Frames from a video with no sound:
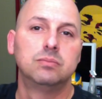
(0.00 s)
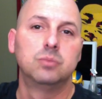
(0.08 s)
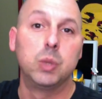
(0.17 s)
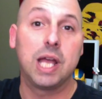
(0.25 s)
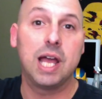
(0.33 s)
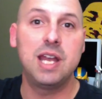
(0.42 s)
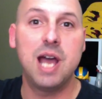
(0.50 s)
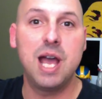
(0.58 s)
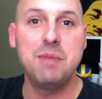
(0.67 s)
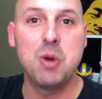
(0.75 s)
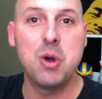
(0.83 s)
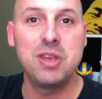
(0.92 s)
We got 9
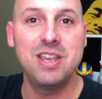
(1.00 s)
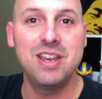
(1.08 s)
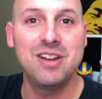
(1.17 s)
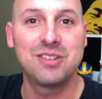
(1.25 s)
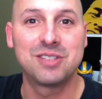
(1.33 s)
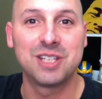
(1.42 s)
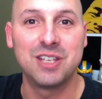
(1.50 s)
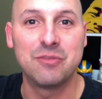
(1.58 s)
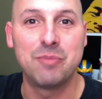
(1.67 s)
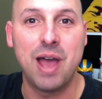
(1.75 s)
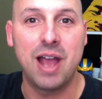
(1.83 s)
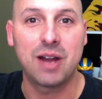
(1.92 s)
more years to give
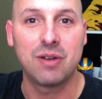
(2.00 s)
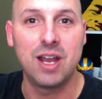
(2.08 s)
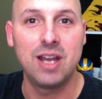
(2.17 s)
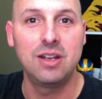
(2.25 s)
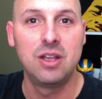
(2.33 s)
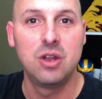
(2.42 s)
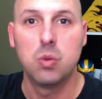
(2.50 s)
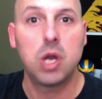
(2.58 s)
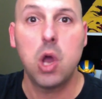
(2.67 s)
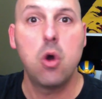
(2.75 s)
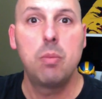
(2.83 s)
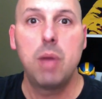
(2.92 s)
back, right? We're
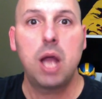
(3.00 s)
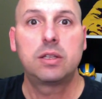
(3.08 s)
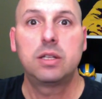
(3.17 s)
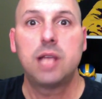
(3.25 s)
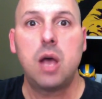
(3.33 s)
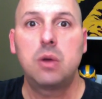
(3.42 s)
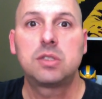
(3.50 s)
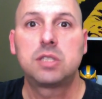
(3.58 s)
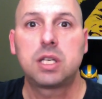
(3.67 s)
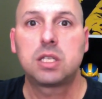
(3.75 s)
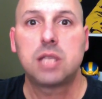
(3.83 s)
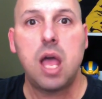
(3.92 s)
going back to Dow
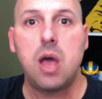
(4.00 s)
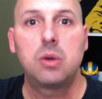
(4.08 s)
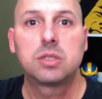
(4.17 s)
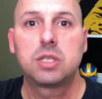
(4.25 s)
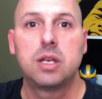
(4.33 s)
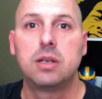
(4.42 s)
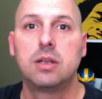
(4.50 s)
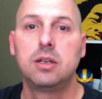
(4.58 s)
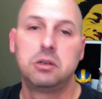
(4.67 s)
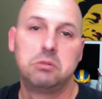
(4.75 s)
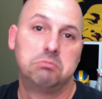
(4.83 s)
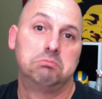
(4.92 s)
6,000.
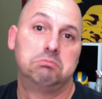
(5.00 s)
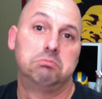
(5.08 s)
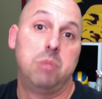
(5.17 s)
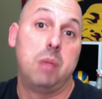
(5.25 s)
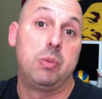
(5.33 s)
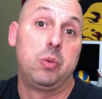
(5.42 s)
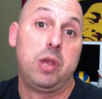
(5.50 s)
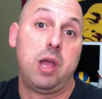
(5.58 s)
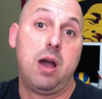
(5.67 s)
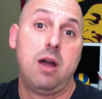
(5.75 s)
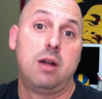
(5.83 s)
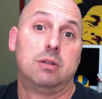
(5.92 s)
Maybe we
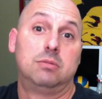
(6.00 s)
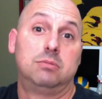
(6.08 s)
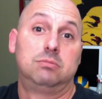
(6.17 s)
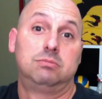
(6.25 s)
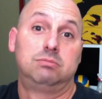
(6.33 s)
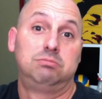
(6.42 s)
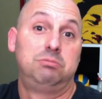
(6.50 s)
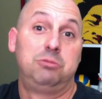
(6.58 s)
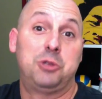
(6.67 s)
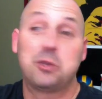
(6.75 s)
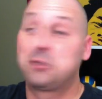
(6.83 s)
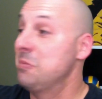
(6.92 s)
are.
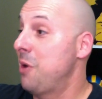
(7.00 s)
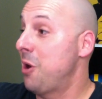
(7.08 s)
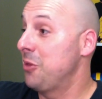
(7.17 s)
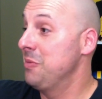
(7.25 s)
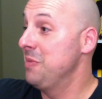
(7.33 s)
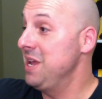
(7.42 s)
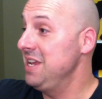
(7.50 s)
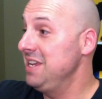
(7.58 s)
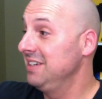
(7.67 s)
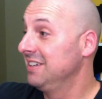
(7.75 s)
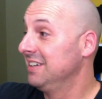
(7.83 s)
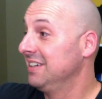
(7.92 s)
Doesn't bother me.